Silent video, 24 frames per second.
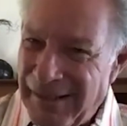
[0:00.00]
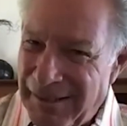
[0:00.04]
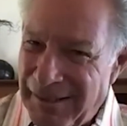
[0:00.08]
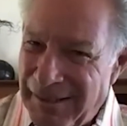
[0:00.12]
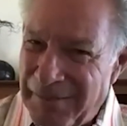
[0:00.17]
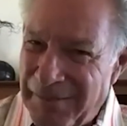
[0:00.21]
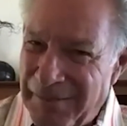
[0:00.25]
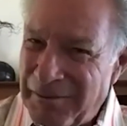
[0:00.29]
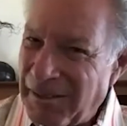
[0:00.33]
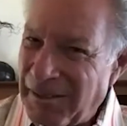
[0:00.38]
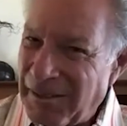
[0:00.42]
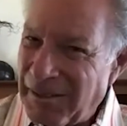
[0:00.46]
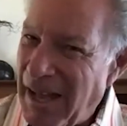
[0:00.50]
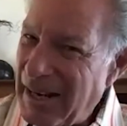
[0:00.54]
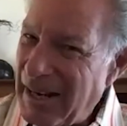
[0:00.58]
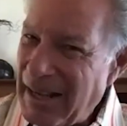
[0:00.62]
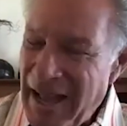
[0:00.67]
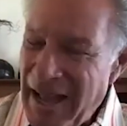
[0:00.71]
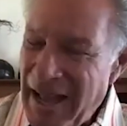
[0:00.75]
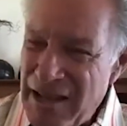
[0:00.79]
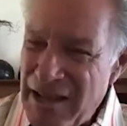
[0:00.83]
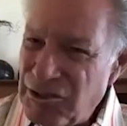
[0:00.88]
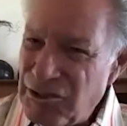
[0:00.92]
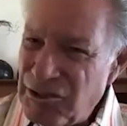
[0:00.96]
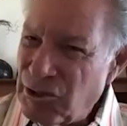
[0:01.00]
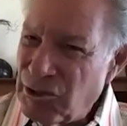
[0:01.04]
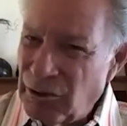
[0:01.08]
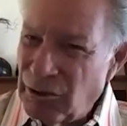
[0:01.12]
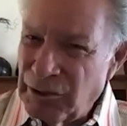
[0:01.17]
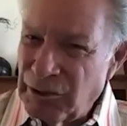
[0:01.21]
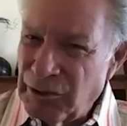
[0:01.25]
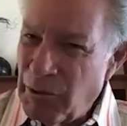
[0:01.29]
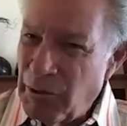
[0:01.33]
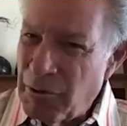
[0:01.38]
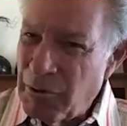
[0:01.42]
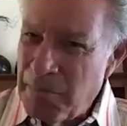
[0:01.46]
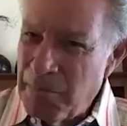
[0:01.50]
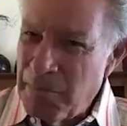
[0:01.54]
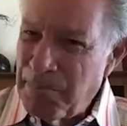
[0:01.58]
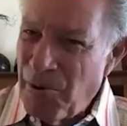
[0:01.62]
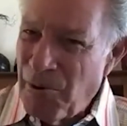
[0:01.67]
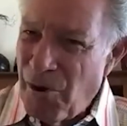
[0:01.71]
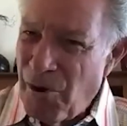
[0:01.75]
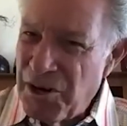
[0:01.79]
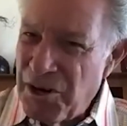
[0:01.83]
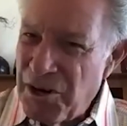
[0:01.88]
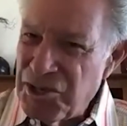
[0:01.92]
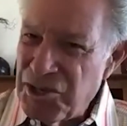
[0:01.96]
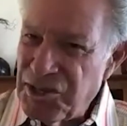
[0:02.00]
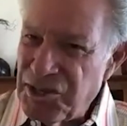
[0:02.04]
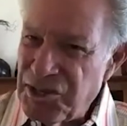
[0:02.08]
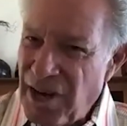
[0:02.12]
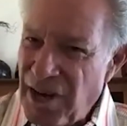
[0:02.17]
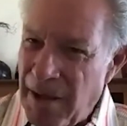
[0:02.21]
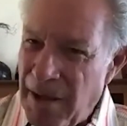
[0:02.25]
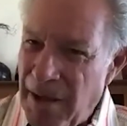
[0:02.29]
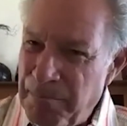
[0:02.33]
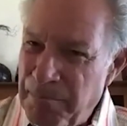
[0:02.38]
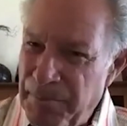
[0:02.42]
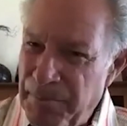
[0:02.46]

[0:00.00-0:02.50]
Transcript: A lot of guys don't know what a par shop is.